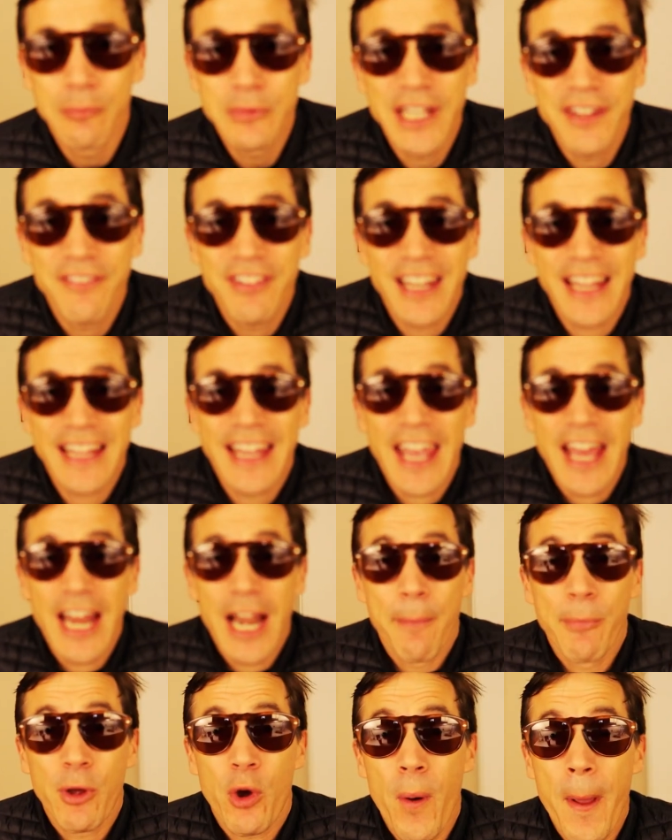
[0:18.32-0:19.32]
I'm leaving again.
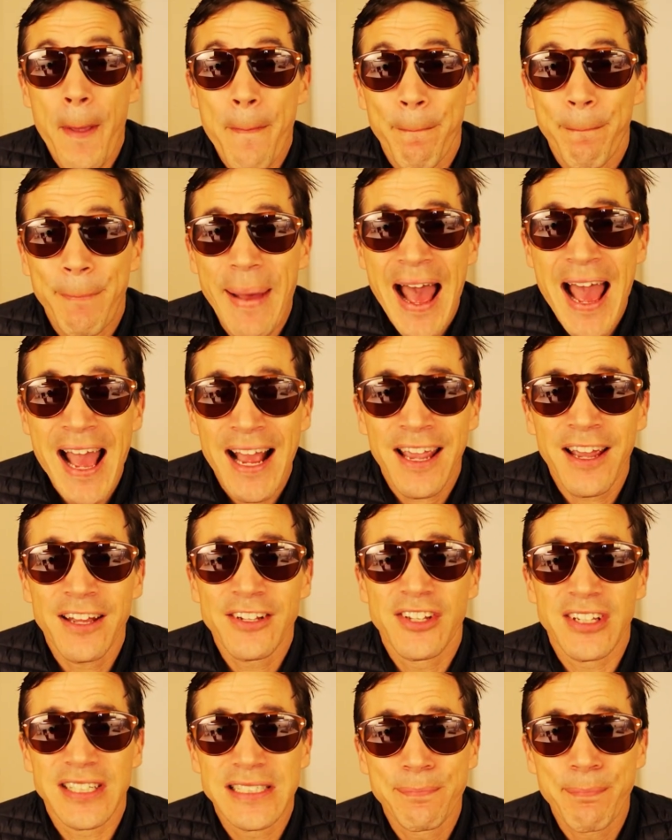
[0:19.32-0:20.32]
I'm going
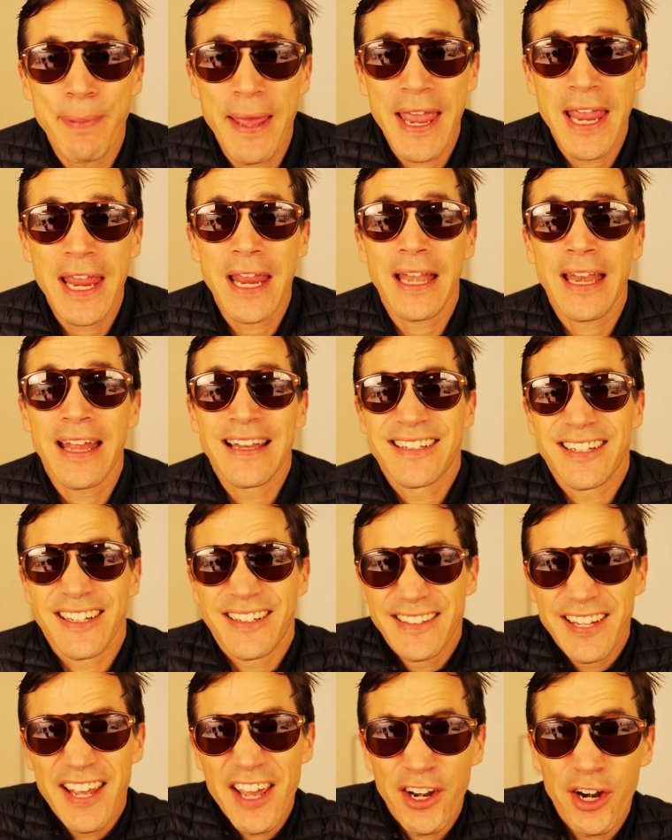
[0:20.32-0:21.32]
back to Spain,
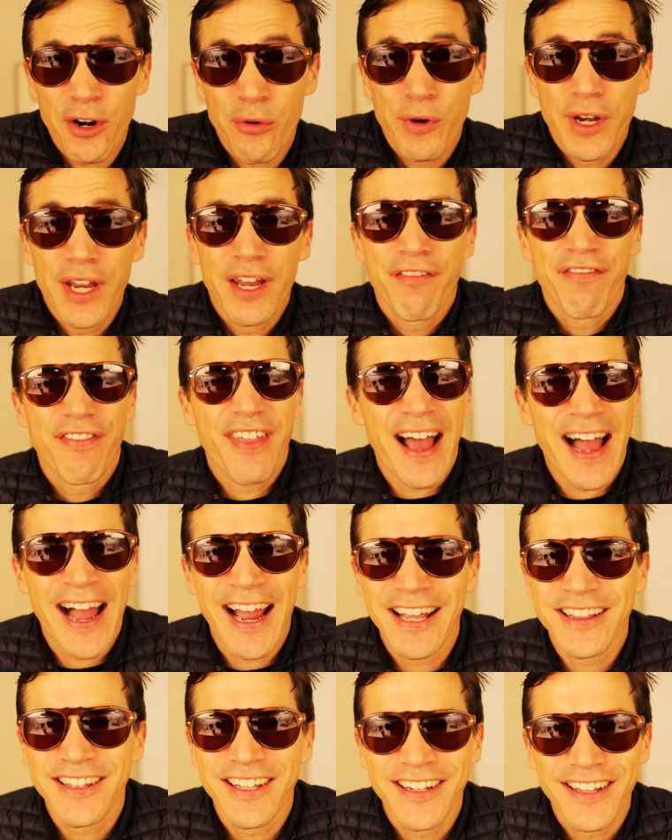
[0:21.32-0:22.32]
to Tenerife, the
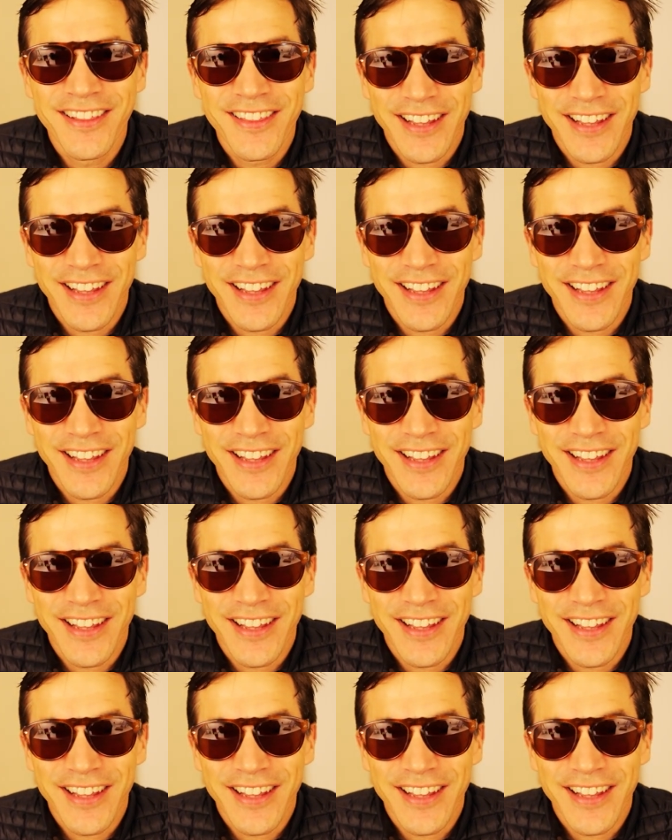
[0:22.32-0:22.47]
island